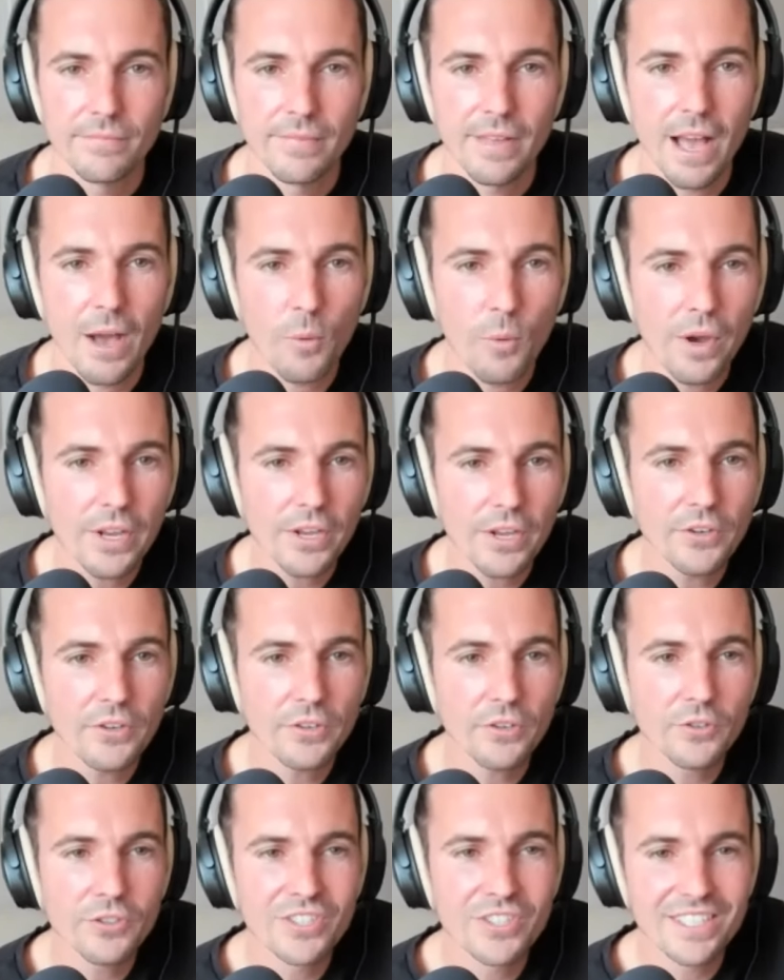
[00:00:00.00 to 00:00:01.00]
I want you
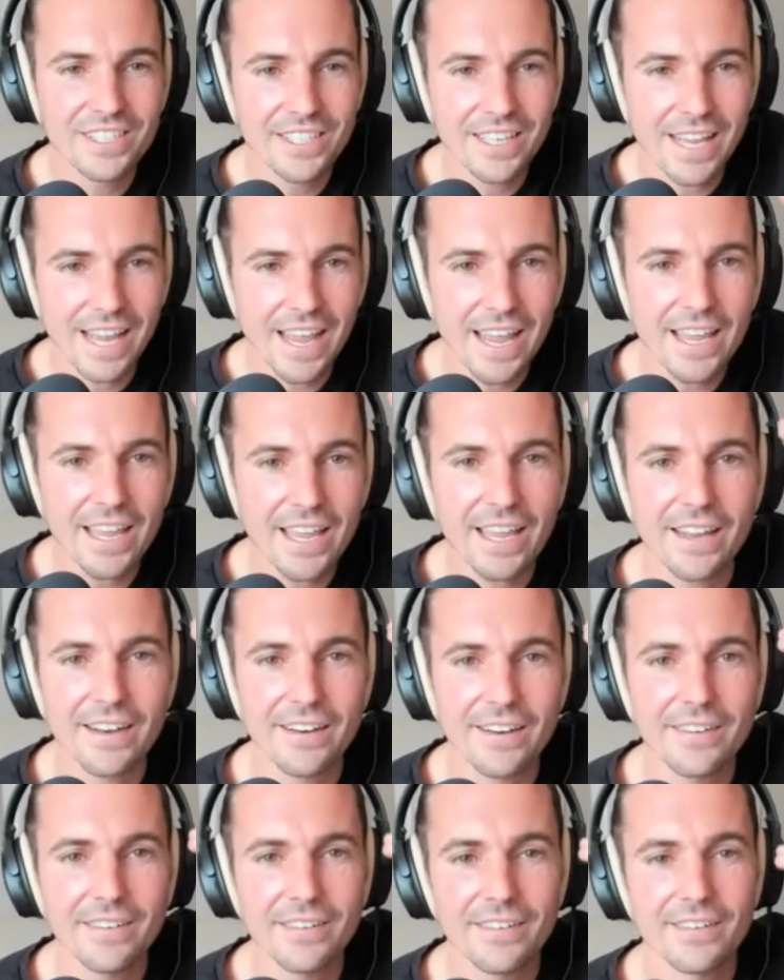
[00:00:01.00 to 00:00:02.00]
to
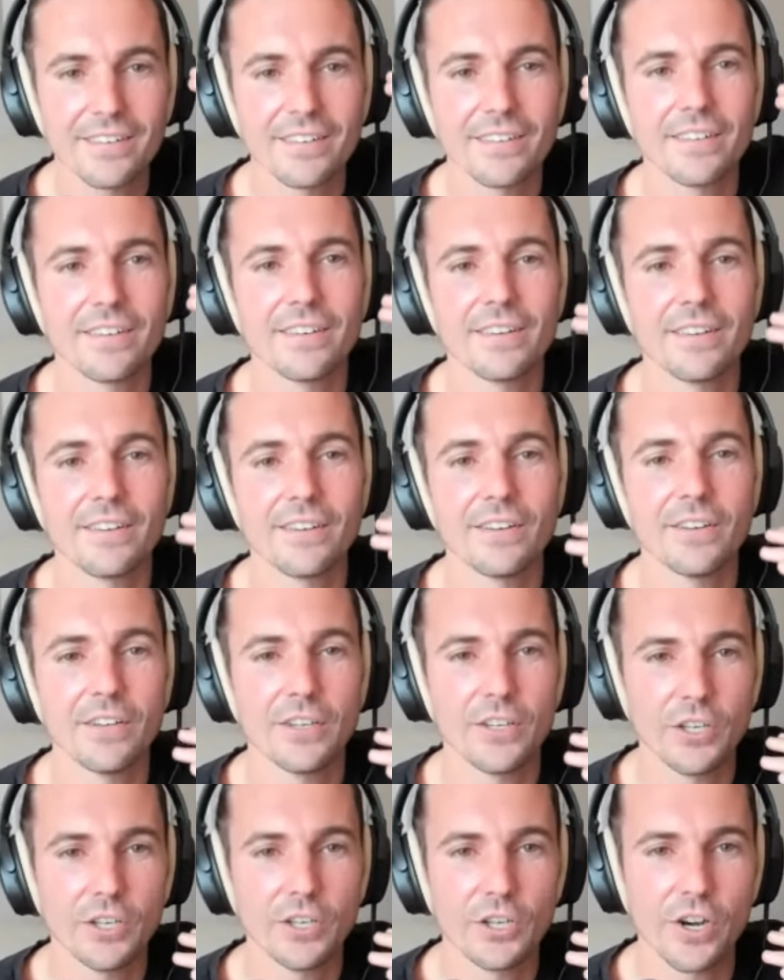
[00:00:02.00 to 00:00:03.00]
scan
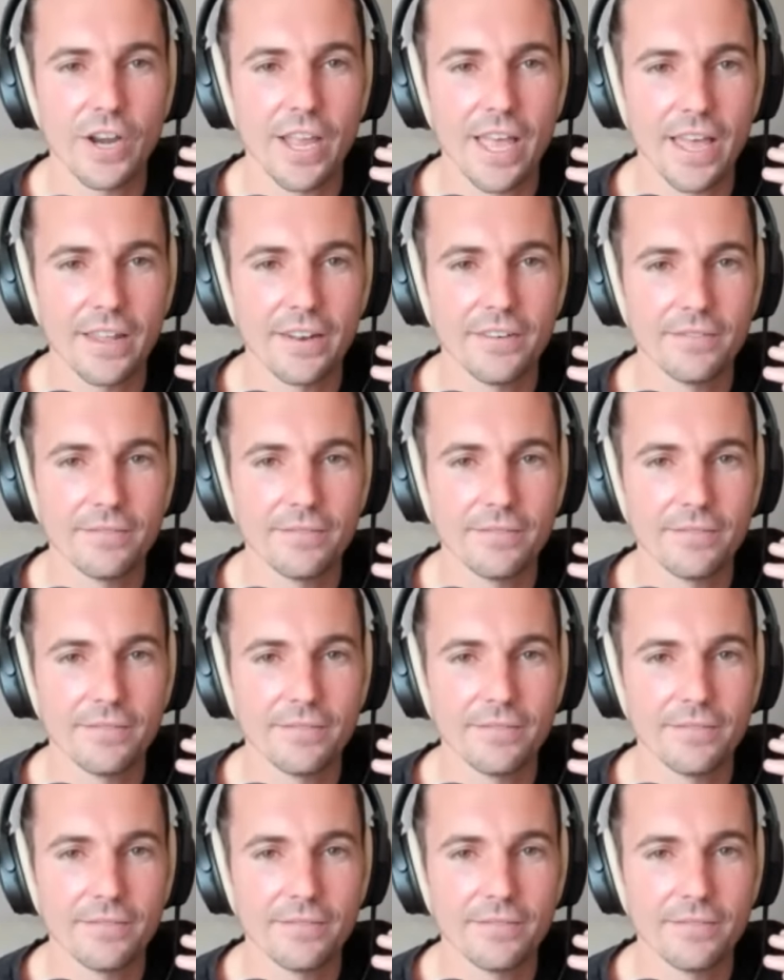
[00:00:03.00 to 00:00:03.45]
your head.